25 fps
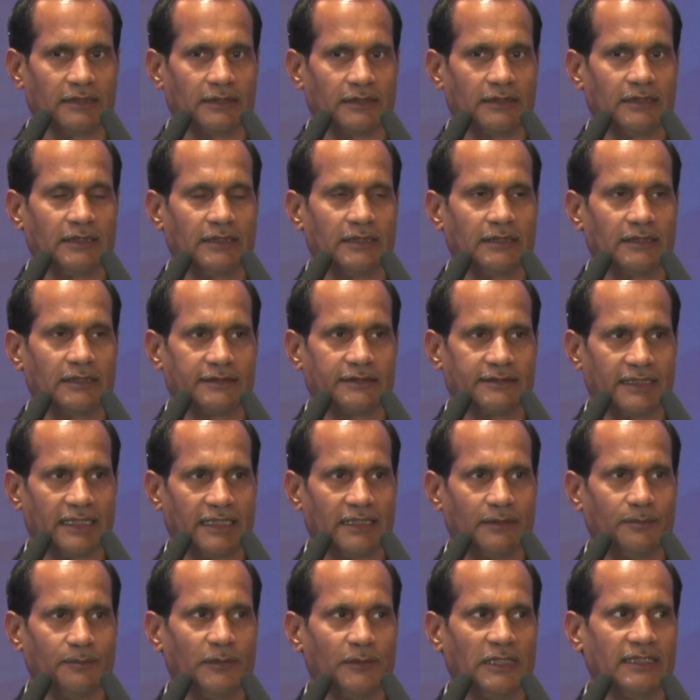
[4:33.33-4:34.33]

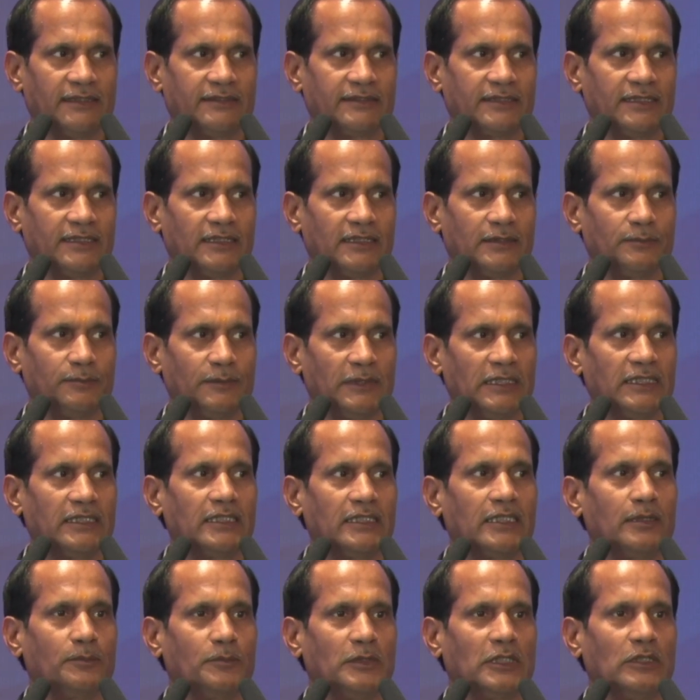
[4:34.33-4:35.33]
segments has been
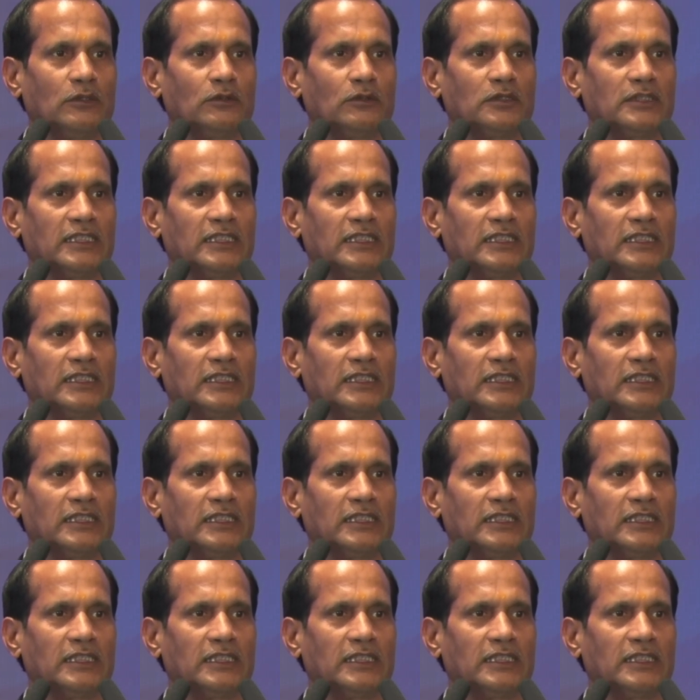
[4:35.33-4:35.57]
came out,